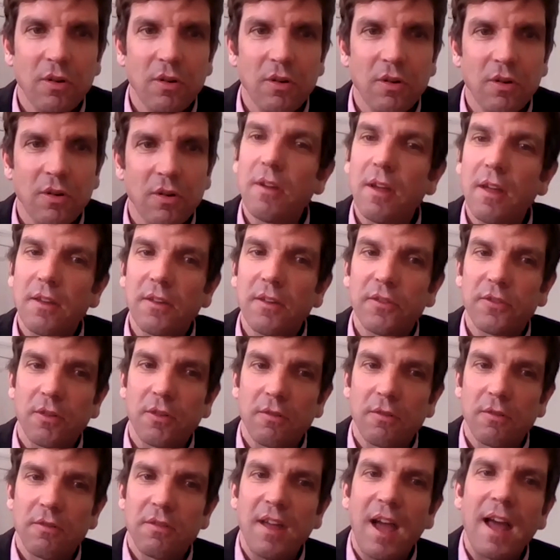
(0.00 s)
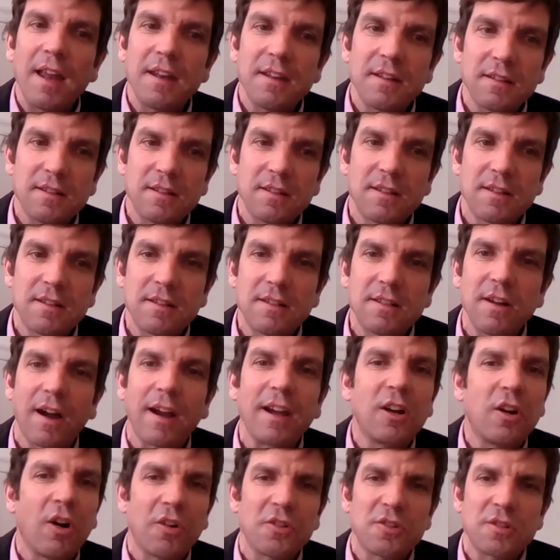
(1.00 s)
So so that
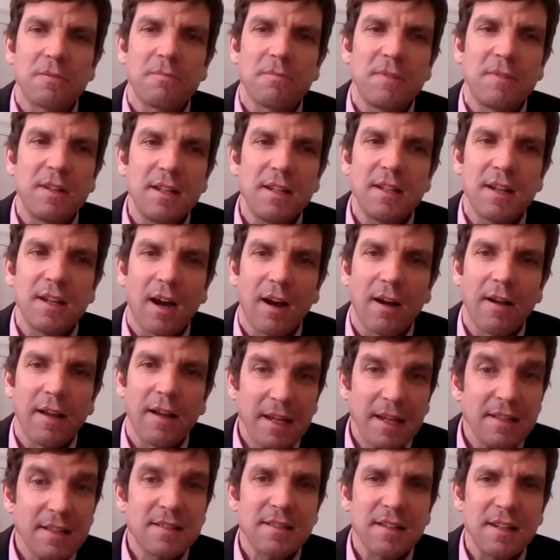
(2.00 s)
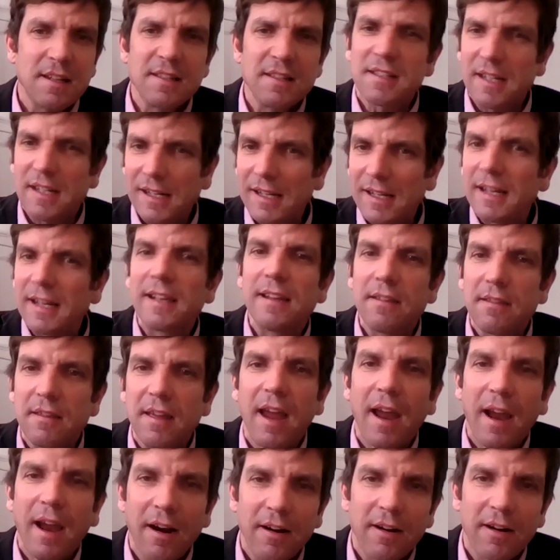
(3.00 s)
dichotomy uh, is is clearly
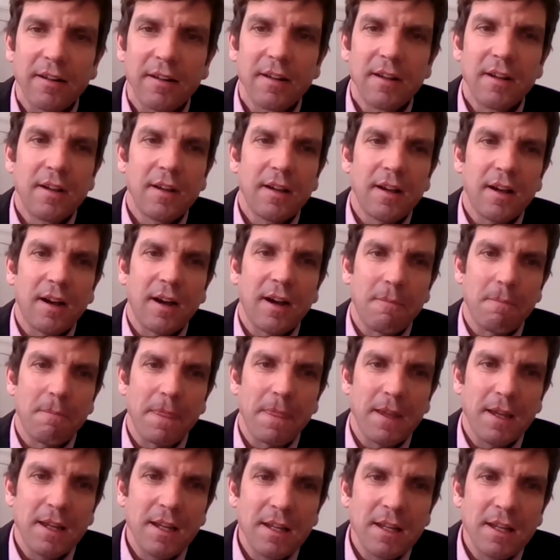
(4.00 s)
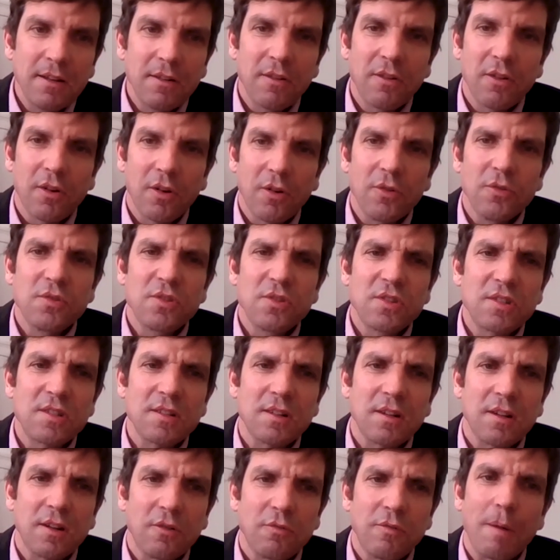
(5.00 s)
there um, in
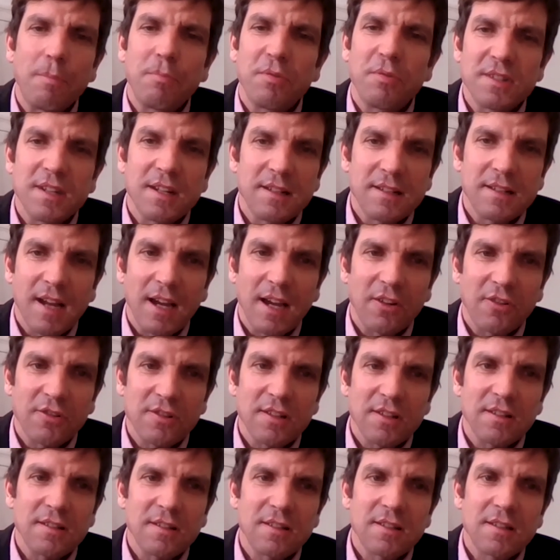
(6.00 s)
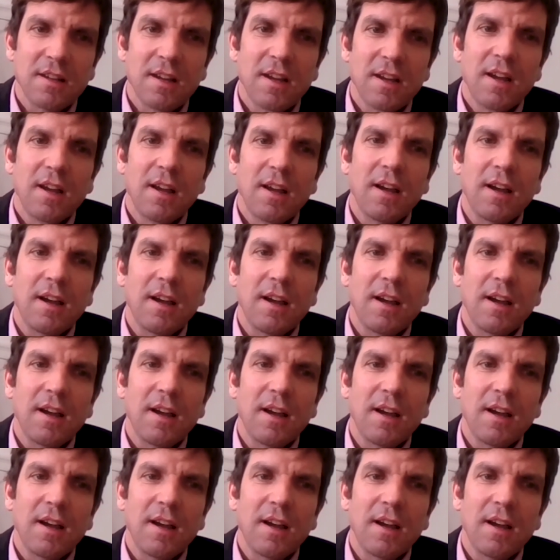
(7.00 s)
those uh, representations.